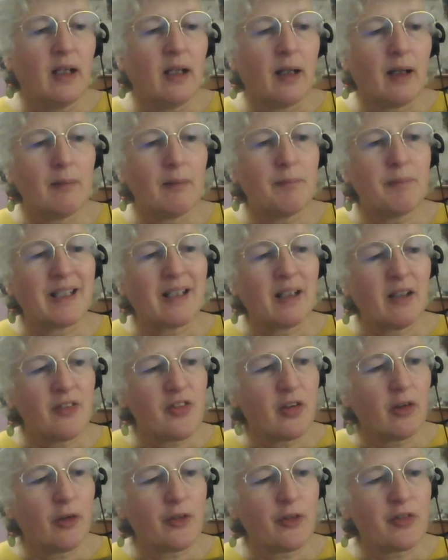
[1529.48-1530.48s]
And because
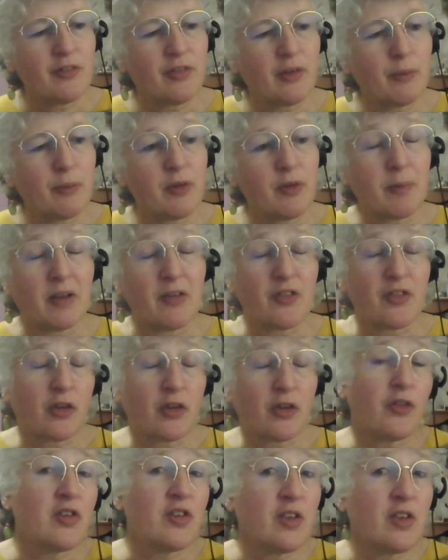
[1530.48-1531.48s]
a lot of it was about
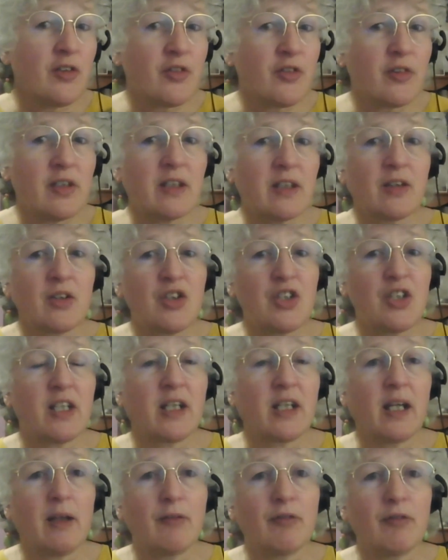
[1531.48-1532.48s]
Scottish history, because she
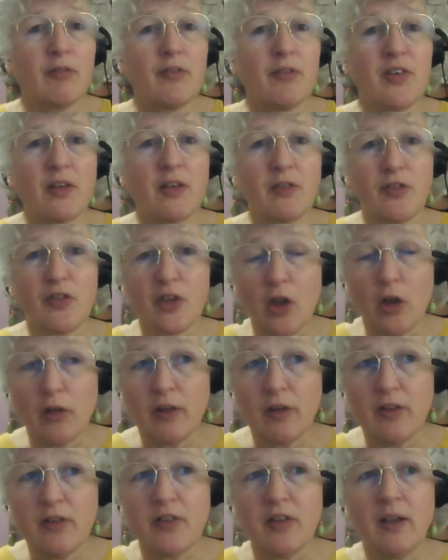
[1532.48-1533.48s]
came from southern
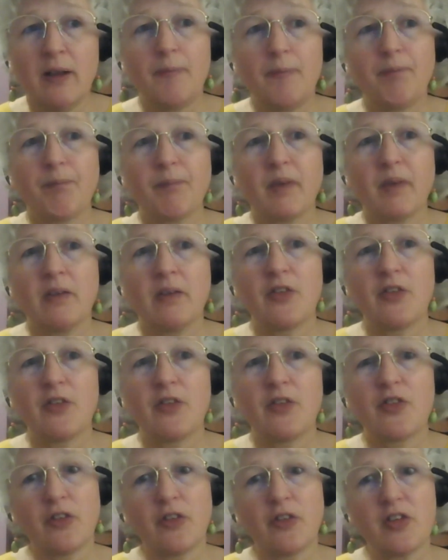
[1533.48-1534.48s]
Scotland, the
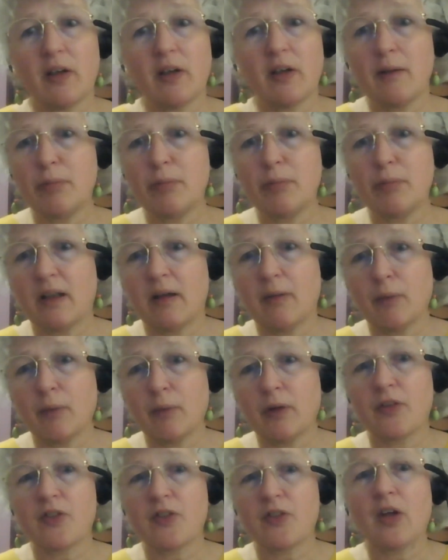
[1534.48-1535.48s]
Scottish Library
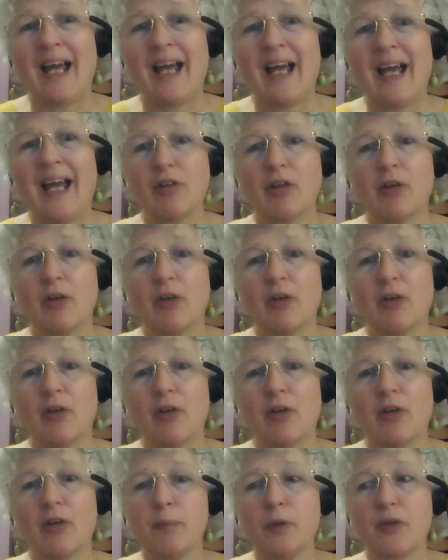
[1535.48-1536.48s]
networks have a lot of
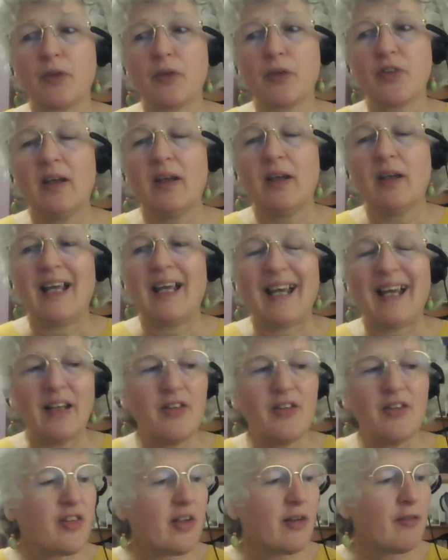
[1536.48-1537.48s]
her books.
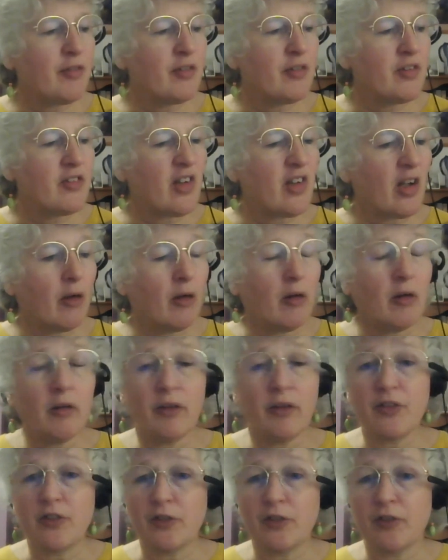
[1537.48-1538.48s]
Ann Stafford is a lot
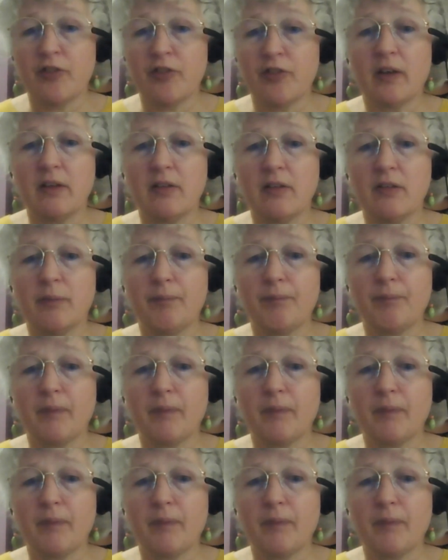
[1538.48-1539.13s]
harder to find.